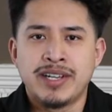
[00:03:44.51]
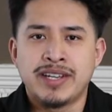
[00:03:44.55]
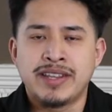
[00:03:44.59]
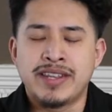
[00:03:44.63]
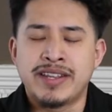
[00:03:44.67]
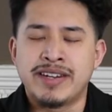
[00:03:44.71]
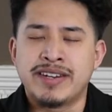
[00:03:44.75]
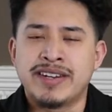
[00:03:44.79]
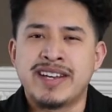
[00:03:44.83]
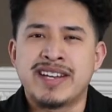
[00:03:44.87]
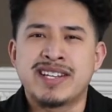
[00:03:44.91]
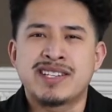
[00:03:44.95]

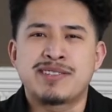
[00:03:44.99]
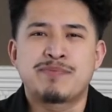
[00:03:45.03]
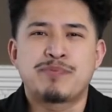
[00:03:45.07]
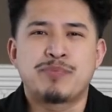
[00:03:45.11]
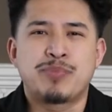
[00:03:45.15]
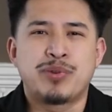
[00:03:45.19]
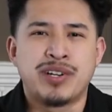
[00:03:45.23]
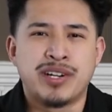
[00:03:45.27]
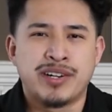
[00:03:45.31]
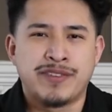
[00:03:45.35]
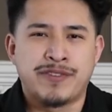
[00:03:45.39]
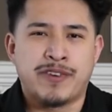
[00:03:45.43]
then that's
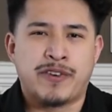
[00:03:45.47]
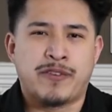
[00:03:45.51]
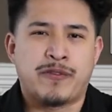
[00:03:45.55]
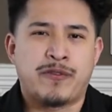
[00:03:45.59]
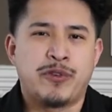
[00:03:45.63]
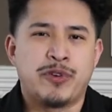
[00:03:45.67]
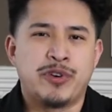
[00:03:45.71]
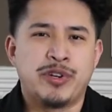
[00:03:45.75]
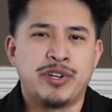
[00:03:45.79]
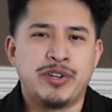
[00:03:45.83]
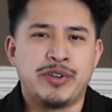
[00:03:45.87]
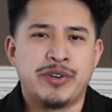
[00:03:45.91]
perfect
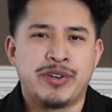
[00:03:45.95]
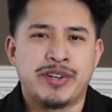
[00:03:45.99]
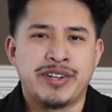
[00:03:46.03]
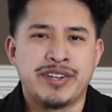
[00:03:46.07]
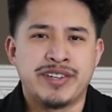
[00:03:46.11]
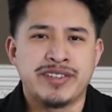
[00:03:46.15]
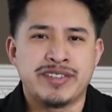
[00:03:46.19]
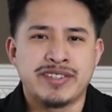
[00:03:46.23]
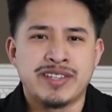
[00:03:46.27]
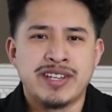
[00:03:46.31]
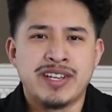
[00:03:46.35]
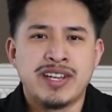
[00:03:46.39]
for you
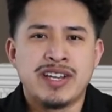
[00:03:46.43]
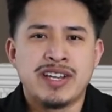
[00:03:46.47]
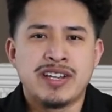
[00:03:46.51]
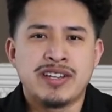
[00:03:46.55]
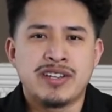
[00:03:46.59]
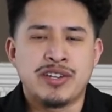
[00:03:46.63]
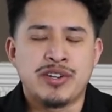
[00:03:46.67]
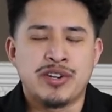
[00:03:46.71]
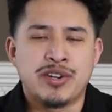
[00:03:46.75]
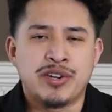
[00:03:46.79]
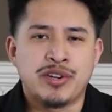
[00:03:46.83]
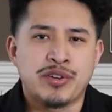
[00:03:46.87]
because
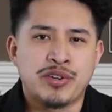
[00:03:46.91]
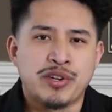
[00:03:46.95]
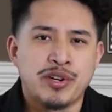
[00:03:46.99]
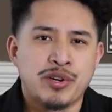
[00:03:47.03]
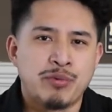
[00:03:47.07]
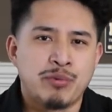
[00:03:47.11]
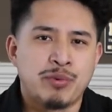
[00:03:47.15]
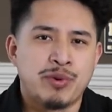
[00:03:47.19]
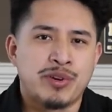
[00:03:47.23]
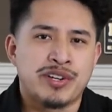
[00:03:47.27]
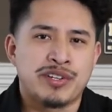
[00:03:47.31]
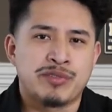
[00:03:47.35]
your
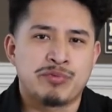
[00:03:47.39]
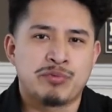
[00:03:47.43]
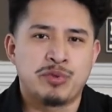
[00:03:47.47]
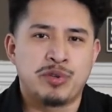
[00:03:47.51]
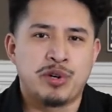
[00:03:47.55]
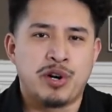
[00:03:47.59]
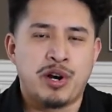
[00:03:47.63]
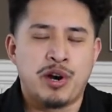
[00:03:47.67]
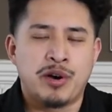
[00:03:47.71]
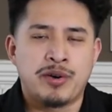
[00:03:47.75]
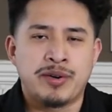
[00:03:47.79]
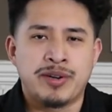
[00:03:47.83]
coworkers will
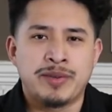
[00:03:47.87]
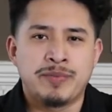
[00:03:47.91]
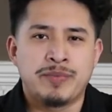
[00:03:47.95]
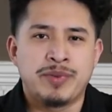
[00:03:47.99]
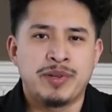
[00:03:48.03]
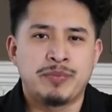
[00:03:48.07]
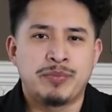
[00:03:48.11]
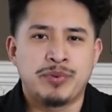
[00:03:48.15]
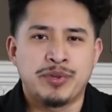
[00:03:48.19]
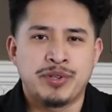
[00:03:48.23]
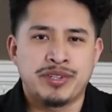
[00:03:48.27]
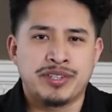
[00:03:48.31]
already
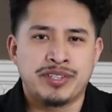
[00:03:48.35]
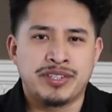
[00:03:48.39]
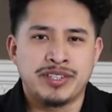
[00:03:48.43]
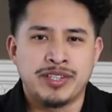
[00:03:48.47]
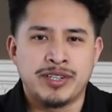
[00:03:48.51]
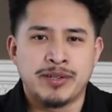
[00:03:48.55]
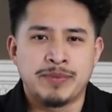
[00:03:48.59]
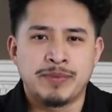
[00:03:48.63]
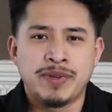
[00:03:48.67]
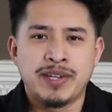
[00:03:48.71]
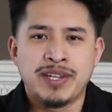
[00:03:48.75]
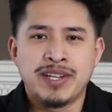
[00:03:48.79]
be booked
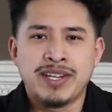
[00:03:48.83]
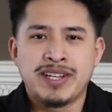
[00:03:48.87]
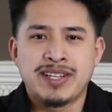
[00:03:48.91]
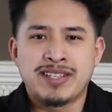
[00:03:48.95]
up.